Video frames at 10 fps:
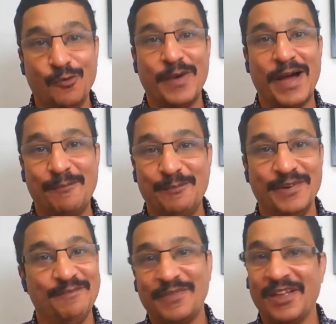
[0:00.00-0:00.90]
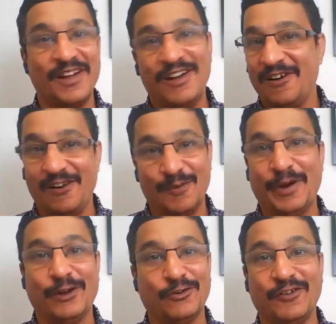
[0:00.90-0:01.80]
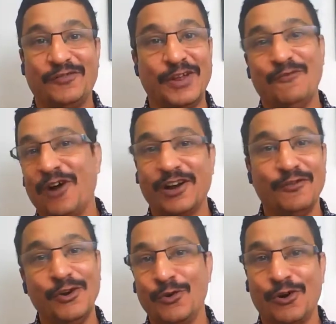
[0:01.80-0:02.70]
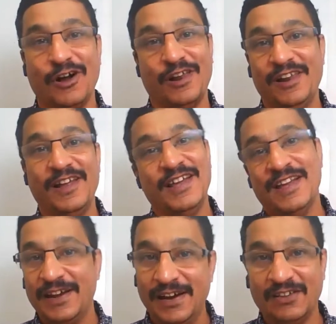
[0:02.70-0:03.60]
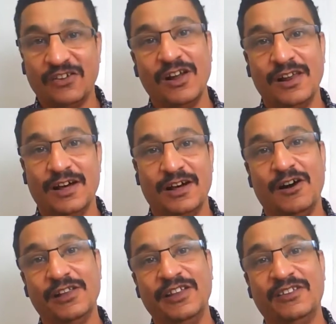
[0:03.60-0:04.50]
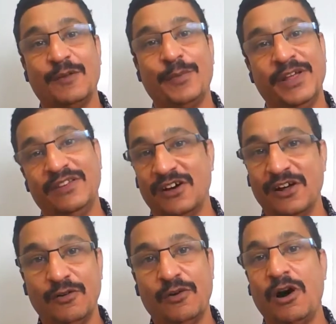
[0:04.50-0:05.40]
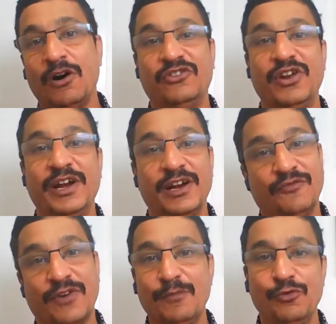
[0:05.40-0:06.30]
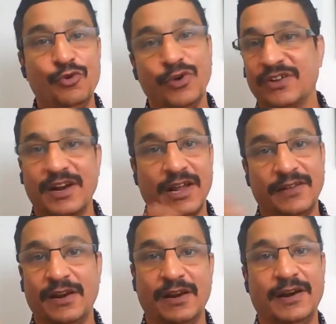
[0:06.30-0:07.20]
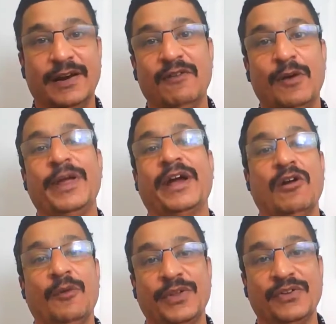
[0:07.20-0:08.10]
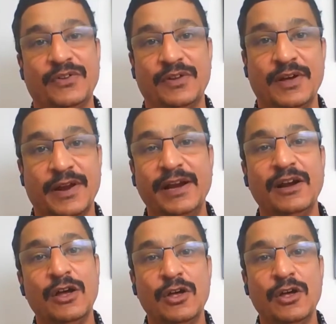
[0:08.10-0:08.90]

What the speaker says: Zoom app or Microsoft Team, whatever you call, it is all these companies are originated from US and other developed economies, right?